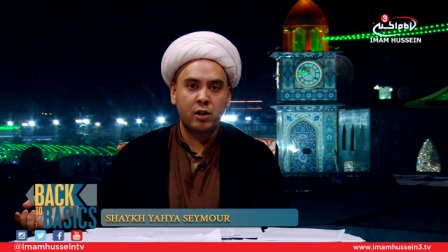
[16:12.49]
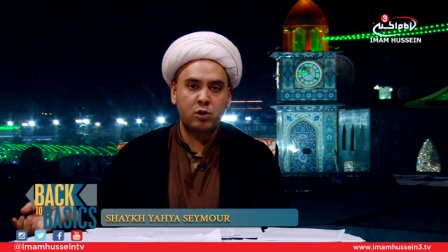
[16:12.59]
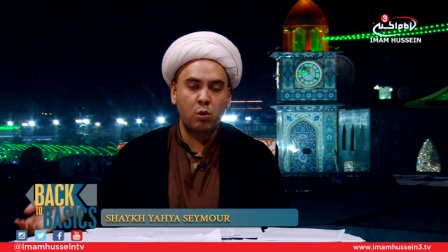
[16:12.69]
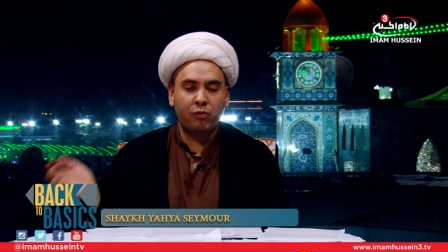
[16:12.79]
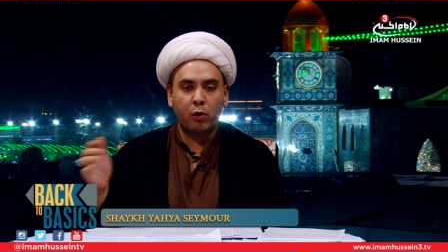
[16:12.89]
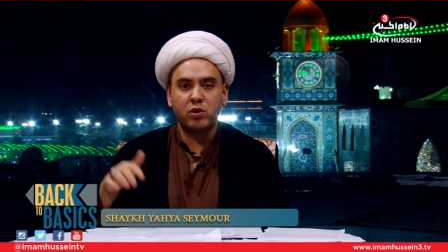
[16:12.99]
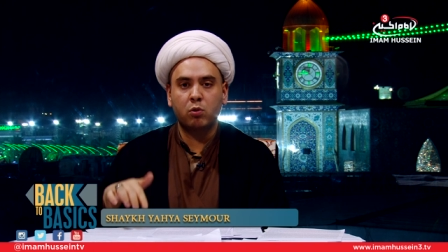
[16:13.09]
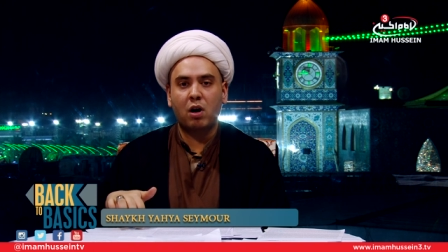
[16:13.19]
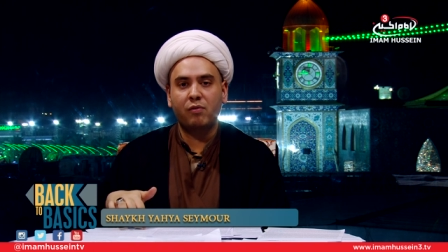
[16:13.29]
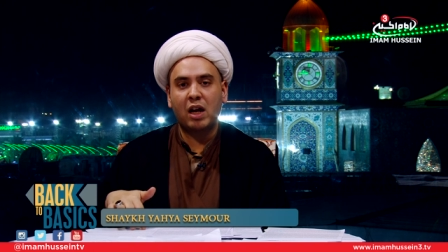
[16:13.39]
to a
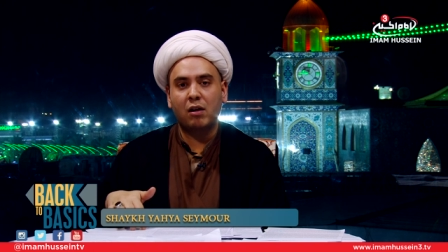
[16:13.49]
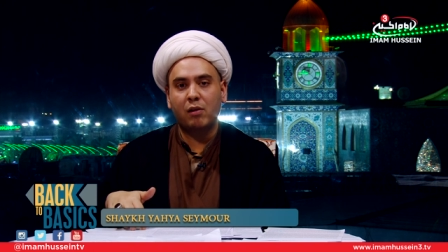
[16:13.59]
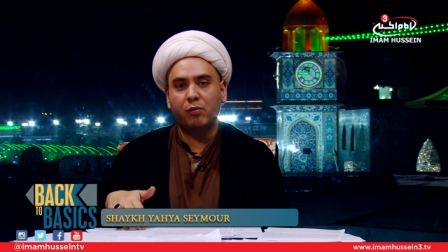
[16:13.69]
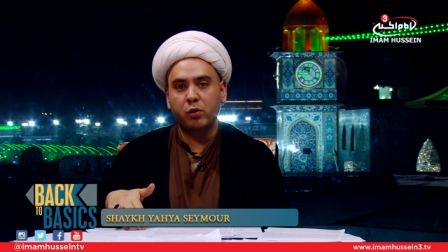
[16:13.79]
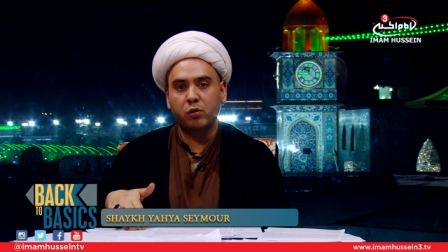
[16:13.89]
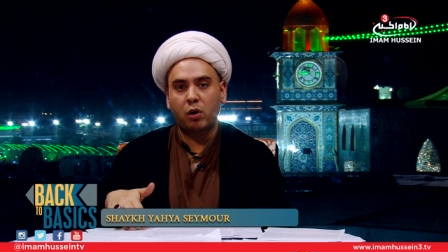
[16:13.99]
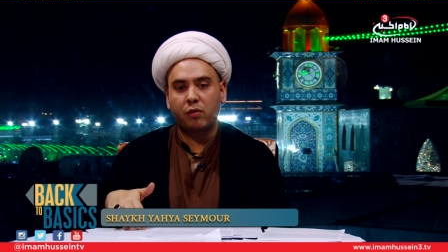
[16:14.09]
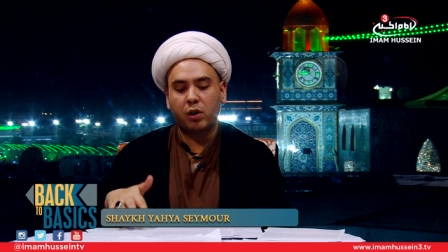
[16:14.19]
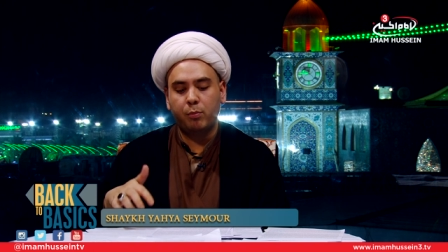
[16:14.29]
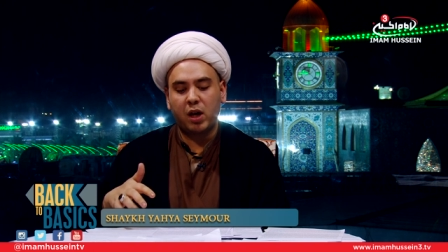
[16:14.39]
photograph and how that
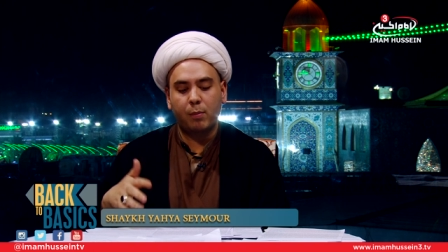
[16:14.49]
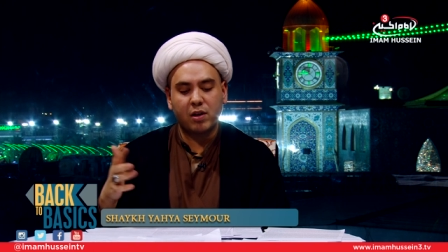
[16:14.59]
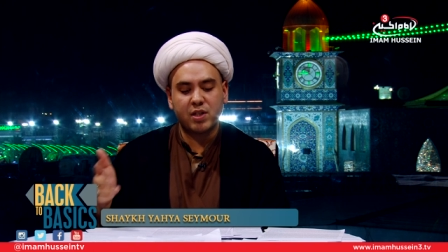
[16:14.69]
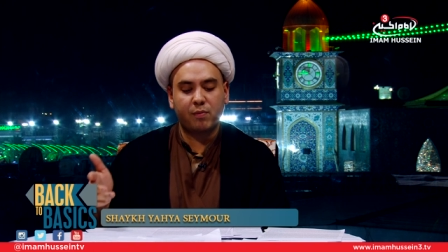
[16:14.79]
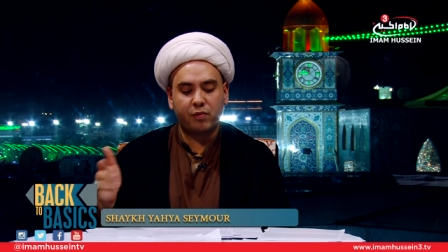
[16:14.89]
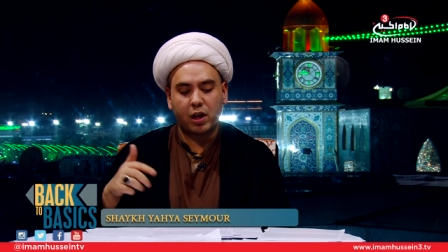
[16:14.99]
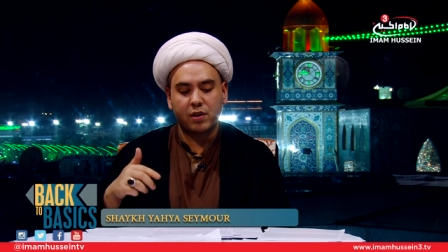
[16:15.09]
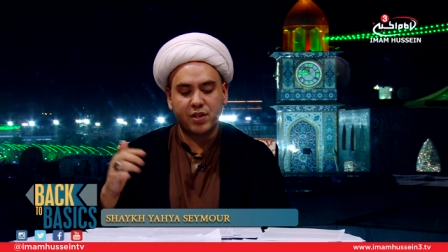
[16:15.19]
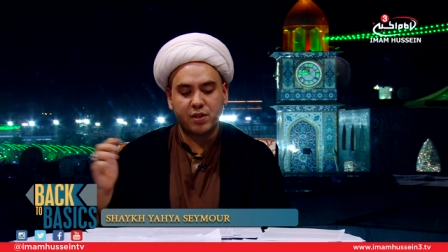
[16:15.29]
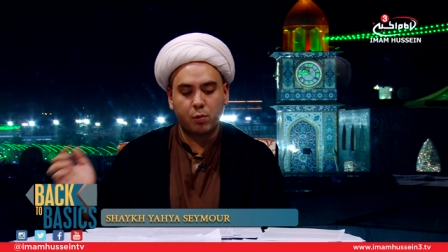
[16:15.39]
photograph can be about something
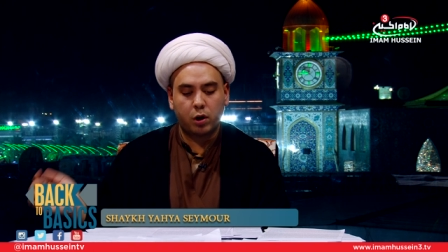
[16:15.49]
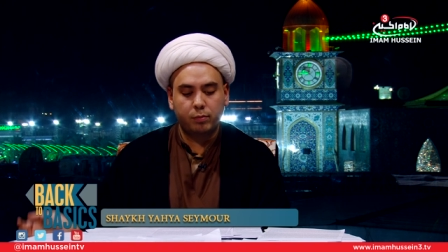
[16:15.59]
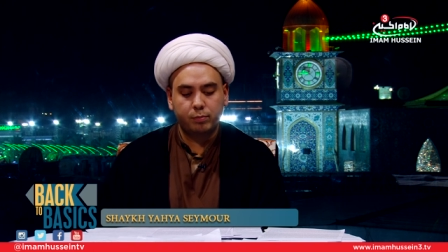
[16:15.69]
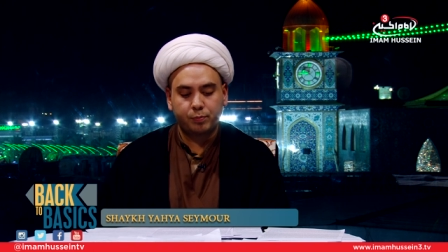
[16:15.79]
else as well.